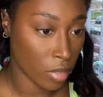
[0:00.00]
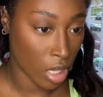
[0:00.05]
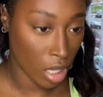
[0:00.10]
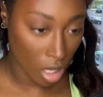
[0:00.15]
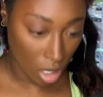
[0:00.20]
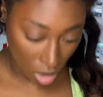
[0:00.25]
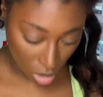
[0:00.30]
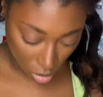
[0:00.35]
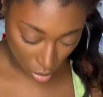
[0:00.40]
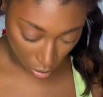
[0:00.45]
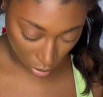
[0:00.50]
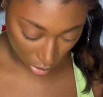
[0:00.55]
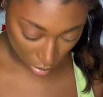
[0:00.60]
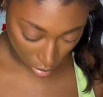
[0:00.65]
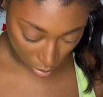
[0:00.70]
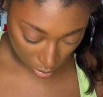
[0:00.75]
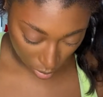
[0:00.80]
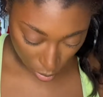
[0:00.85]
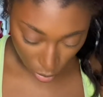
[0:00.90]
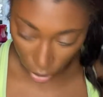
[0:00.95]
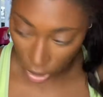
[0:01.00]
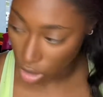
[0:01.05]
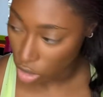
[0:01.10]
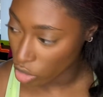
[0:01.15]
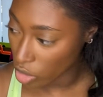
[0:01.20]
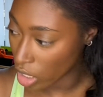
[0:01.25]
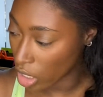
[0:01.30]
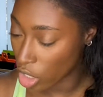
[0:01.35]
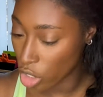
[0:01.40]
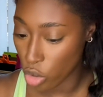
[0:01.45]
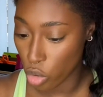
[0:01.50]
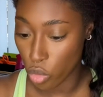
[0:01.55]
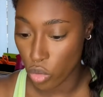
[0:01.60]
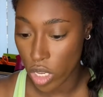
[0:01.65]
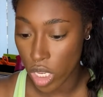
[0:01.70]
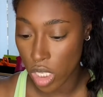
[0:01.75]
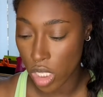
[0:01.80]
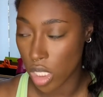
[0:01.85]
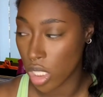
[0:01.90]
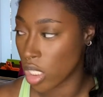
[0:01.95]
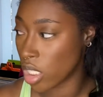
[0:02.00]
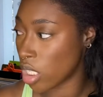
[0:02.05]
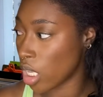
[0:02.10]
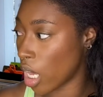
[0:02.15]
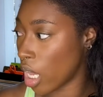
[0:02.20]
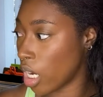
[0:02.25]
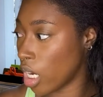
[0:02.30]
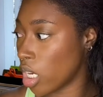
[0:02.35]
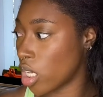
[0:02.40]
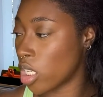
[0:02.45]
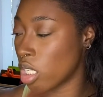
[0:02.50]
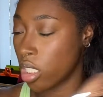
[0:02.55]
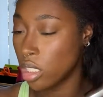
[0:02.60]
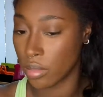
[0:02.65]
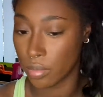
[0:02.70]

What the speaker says: and throw a little bit of bronzer in the crease area.